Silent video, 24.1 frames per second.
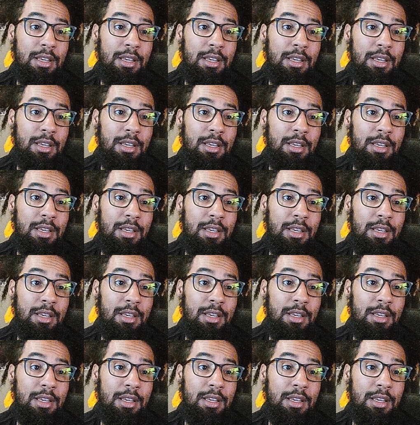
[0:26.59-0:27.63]
I've really been
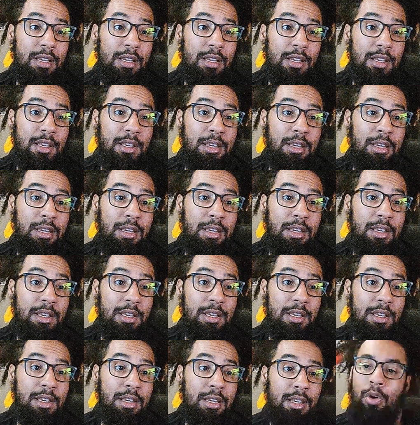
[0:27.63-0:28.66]
getting back into the
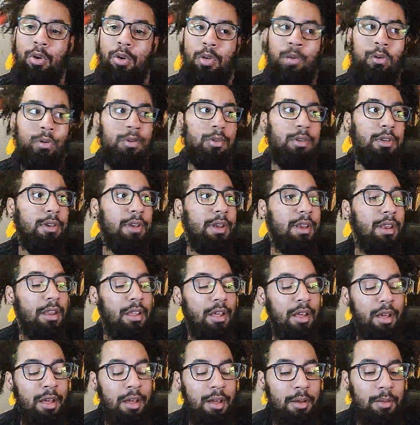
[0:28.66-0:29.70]
wrestling world.
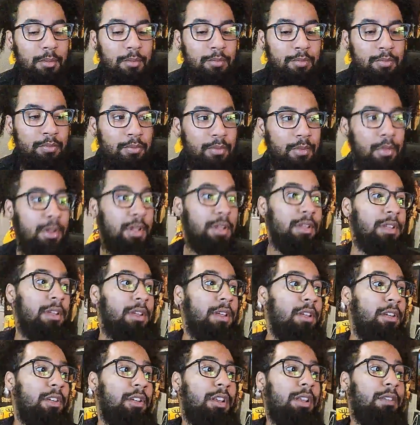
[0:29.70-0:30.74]

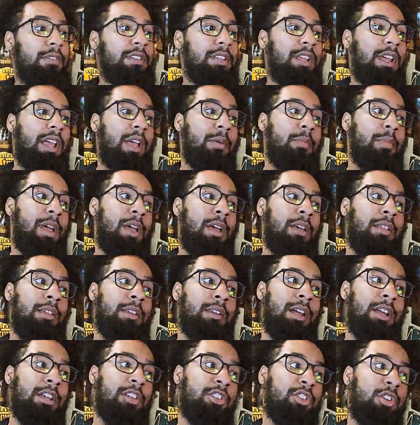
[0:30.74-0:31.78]
You can even see I got my LA
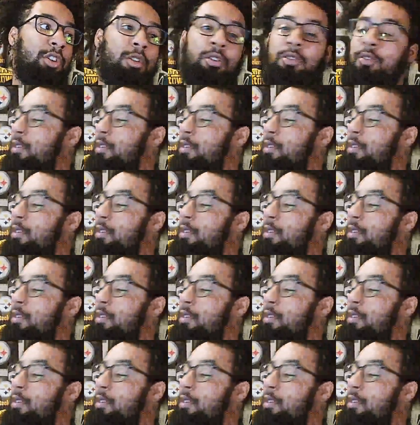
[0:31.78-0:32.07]
Knight shirt on.